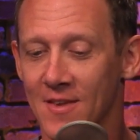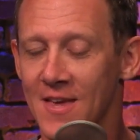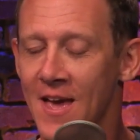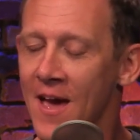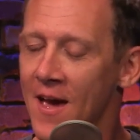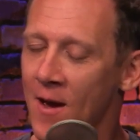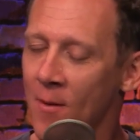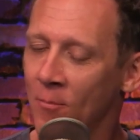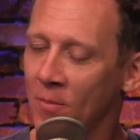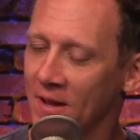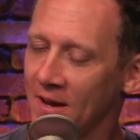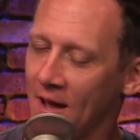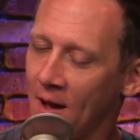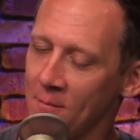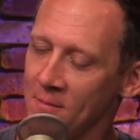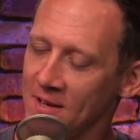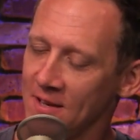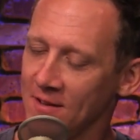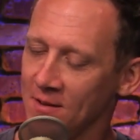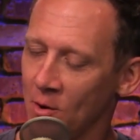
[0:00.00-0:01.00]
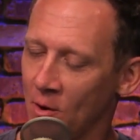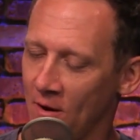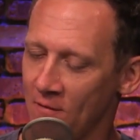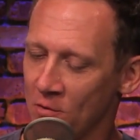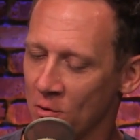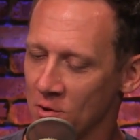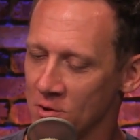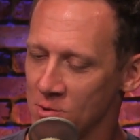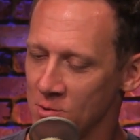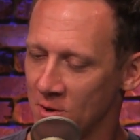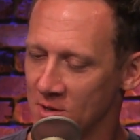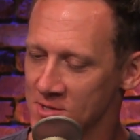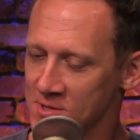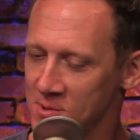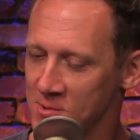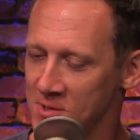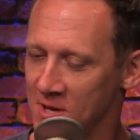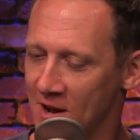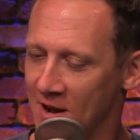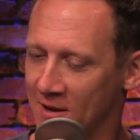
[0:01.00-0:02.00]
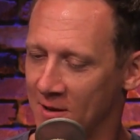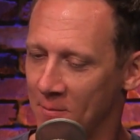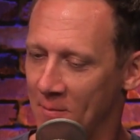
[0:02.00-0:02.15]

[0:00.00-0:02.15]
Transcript: yeah, but I mean, you know, I've heard you also talk